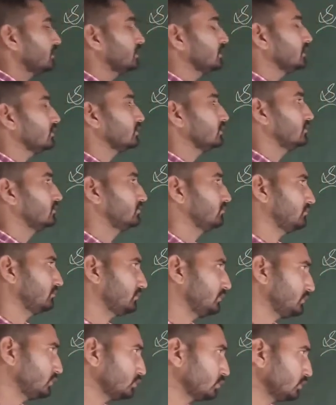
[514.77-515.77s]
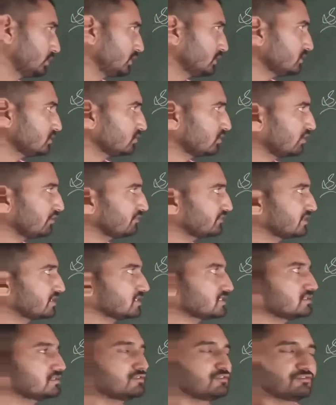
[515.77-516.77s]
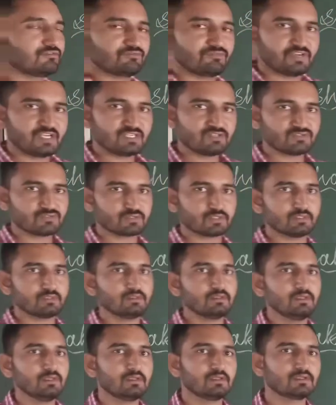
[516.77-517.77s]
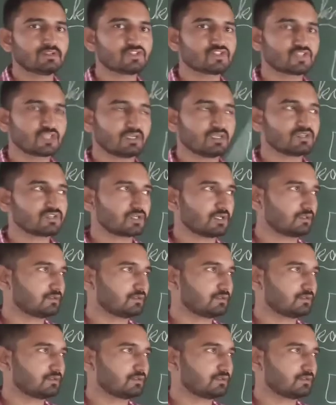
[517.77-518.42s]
The rulers of this Western Shak